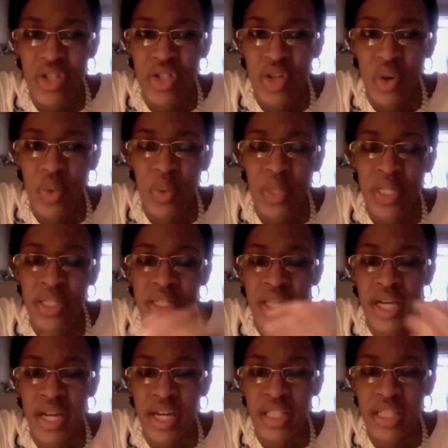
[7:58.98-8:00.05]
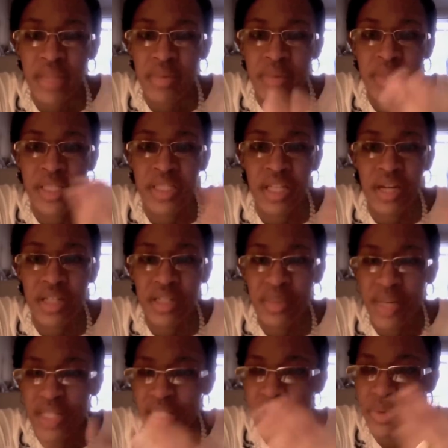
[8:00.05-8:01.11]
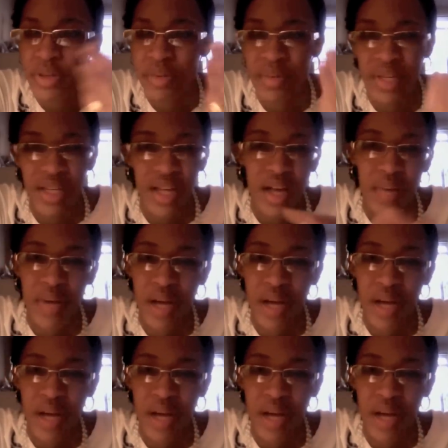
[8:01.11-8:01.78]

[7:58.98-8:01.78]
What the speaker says: So when the hair supplement starts messing with me,